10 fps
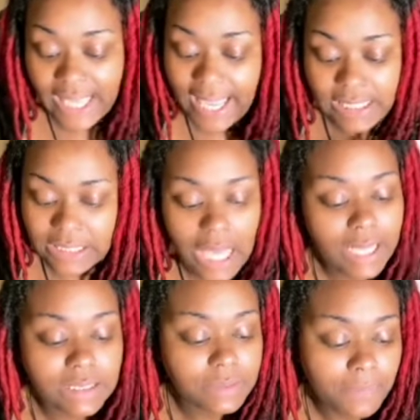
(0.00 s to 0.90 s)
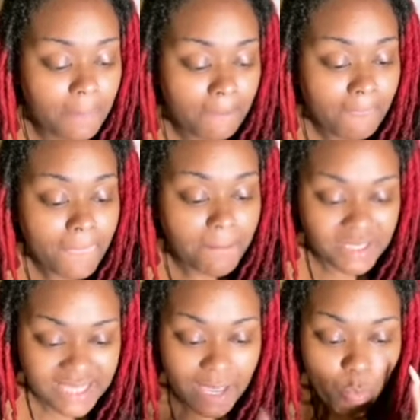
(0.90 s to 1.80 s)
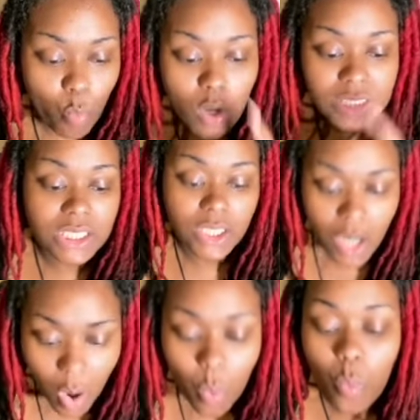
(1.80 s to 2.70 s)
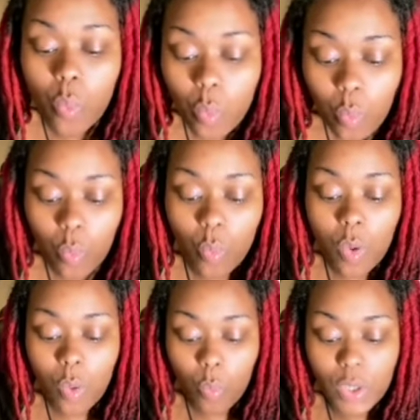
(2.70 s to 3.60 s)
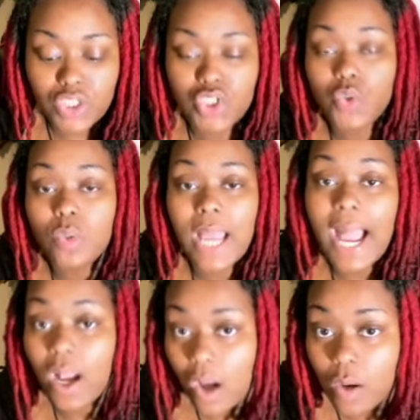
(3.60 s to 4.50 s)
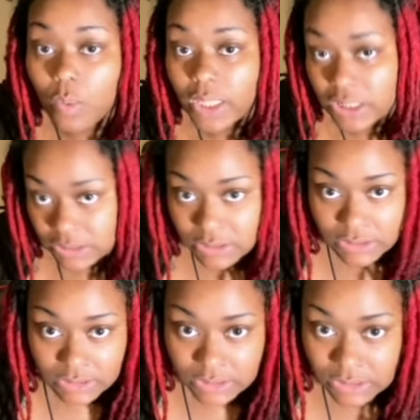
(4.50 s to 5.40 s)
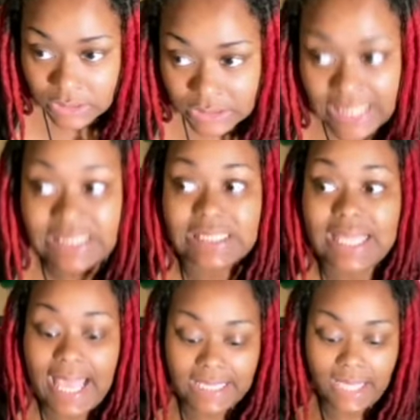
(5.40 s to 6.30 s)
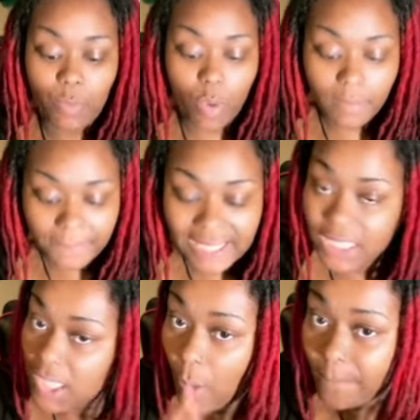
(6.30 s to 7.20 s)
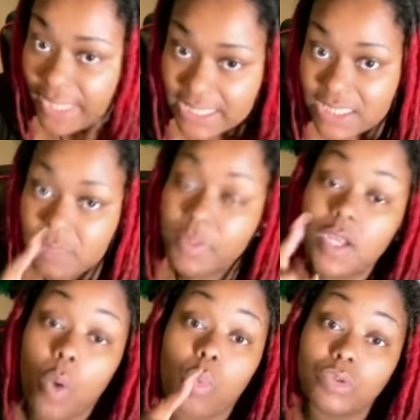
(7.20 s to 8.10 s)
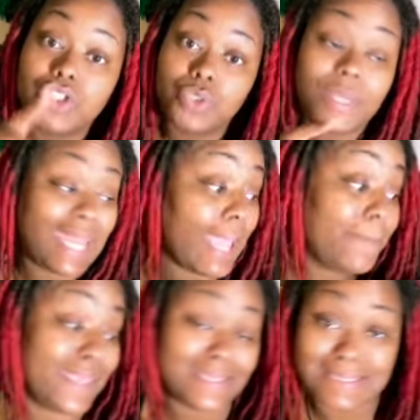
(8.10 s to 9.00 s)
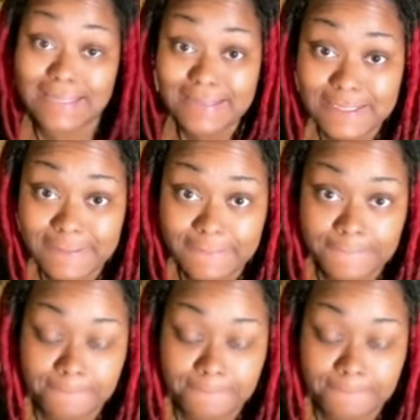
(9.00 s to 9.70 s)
They ain't aligned. But they want to know what you got going. That's the thing. They want to be in your business, but don't want you in their business.